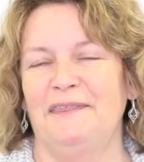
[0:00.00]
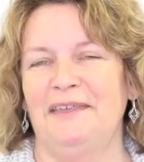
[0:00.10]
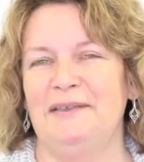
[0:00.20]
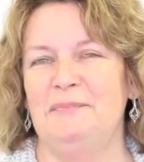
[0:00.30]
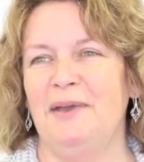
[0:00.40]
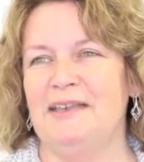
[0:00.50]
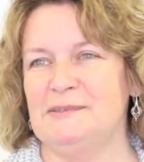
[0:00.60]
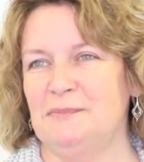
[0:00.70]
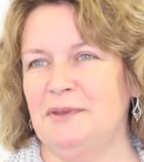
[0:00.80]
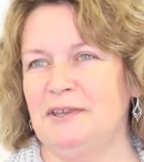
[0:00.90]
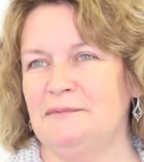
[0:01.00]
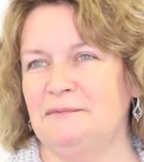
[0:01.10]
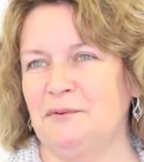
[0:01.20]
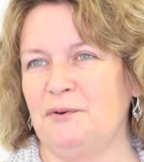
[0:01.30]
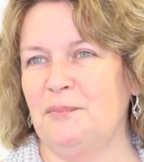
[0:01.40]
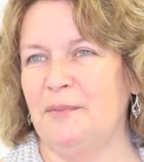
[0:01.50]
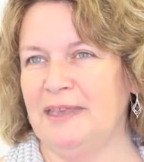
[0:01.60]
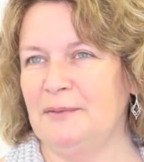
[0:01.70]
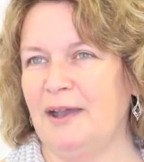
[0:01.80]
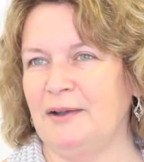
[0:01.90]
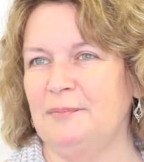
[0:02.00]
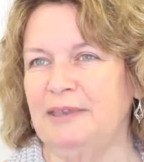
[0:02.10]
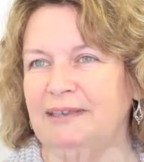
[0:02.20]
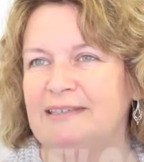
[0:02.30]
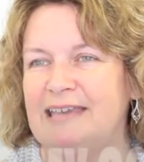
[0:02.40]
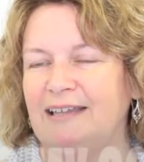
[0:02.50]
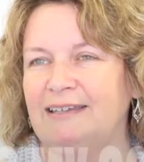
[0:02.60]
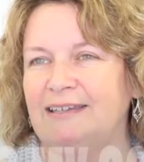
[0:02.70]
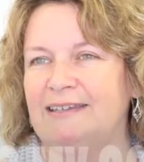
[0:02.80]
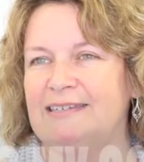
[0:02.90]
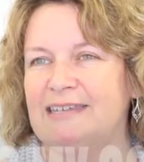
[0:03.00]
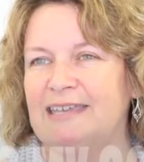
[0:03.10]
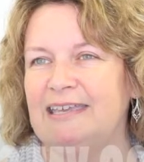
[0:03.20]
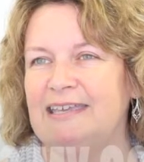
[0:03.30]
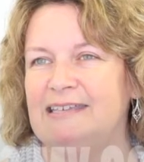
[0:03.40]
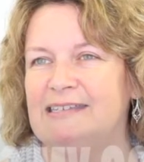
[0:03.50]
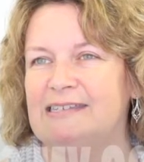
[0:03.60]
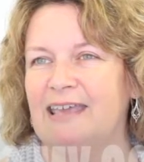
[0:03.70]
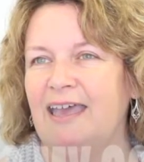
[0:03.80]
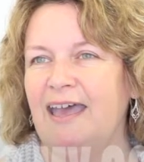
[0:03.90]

The best bit for me about being a delegate is